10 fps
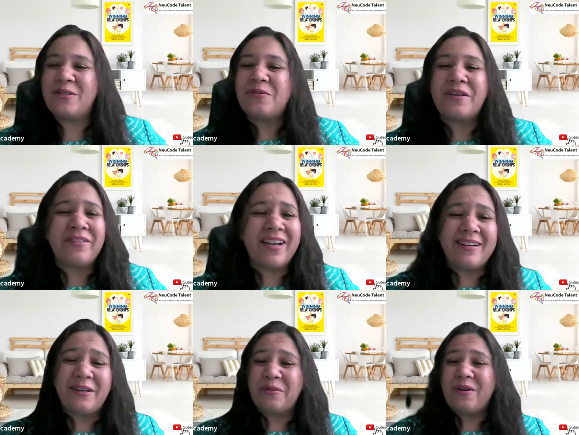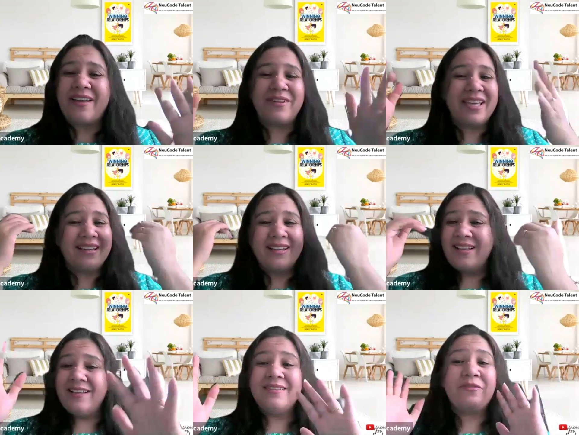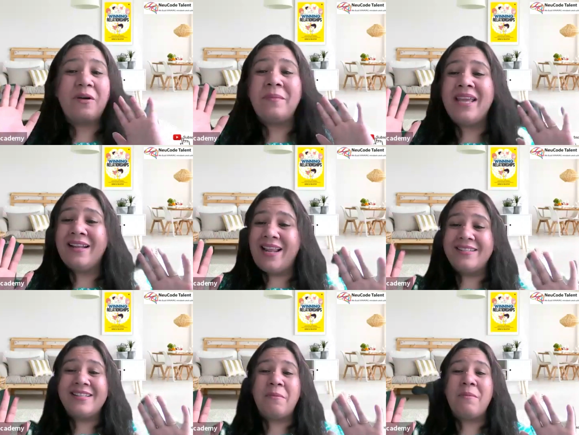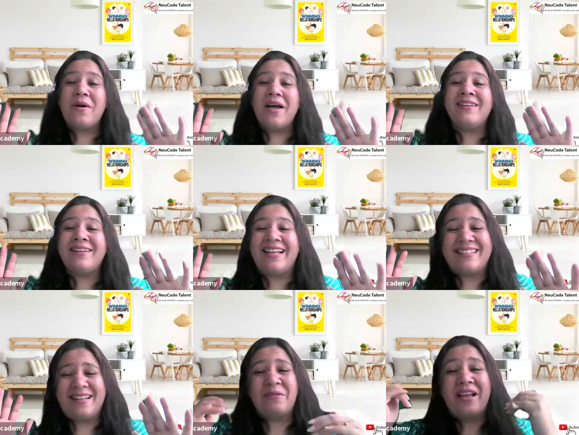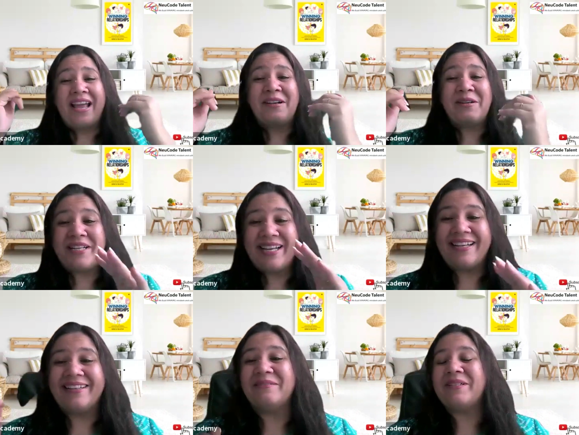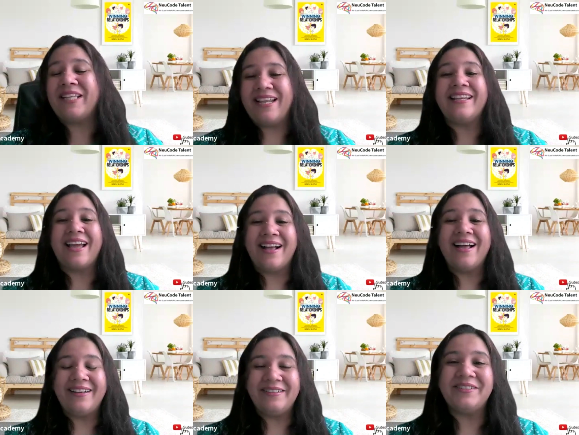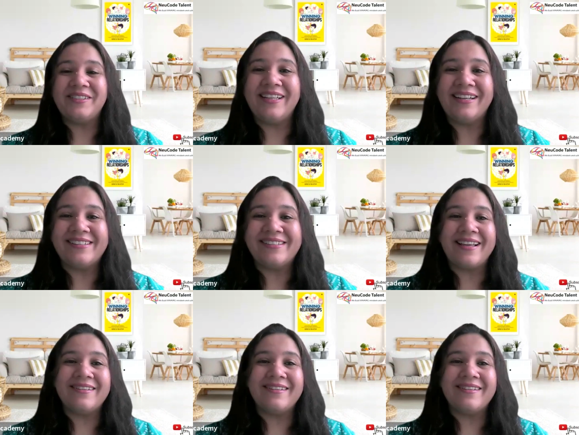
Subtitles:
too difficult, too heavy, for me, that's number one reason. Okay, I'll do it later. But then, yeah, I totally understand.